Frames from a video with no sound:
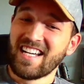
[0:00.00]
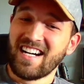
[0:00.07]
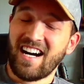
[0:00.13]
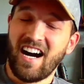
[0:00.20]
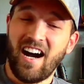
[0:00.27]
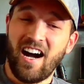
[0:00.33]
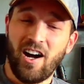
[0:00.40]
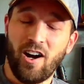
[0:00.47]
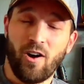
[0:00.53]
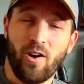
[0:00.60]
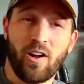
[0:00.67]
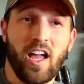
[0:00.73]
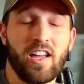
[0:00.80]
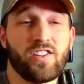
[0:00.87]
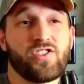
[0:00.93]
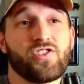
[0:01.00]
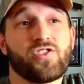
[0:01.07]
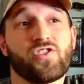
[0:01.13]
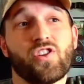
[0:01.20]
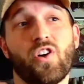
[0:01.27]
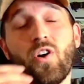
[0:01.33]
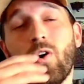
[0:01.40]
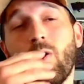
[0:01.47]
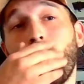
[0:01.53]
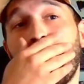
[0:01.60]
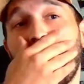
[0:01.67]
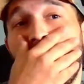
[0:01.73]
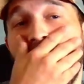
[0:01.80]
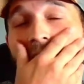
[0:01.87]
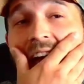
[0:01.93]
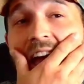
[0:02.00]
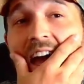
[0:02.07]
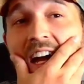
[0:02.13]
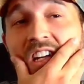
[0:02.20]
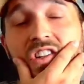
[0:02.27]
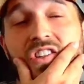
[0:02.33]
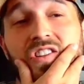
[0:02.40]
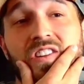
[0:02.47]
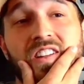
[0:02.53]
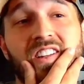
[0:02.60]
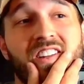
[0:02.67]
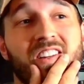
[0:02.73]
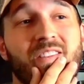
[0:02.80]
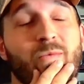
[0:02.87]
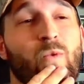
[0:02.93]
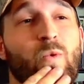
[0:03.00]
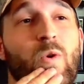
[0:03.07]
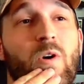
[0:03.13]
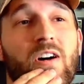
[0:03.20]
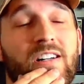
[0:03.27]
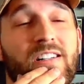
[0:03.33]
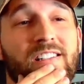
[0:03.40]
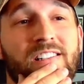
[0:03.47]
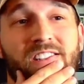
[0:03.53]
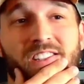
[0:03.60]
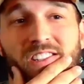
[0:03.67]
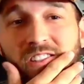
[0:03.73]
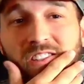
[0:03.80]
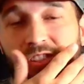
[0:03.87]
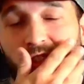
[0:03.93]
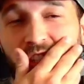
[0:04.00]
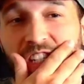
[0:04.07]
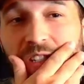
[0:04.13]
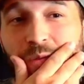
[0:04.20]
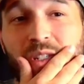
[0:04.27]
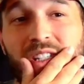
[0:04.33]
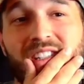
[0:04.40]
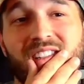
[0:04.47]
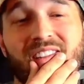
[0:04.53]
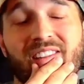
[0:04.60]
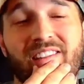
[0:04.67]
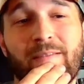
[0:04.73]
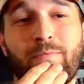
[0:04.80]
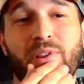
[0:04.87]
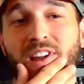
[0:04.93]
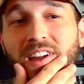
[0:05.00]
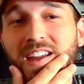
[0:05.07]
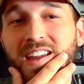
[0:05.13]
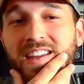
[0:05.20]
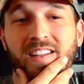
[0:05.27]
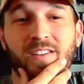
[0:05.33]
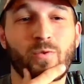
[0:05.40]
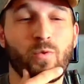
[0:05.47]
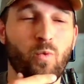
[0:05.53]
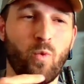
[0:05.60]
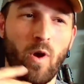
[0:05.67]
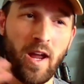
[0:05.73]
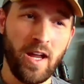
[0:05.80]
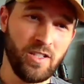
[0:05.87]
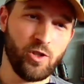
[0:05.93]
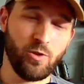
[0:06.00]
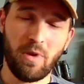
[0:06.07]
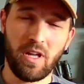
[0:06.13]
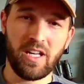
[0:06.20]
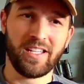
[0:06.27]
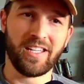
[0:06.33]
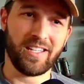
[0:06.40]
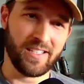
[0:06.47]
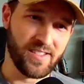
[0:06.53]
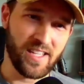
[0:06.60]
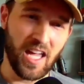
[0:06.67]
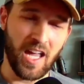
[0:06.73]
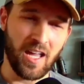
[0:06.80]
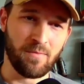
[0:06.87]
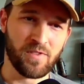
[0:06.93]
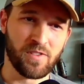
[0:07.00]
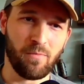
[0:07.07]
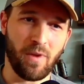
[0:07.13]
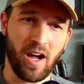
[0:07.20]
Okay, so I actually was just recently playing way too many kids games.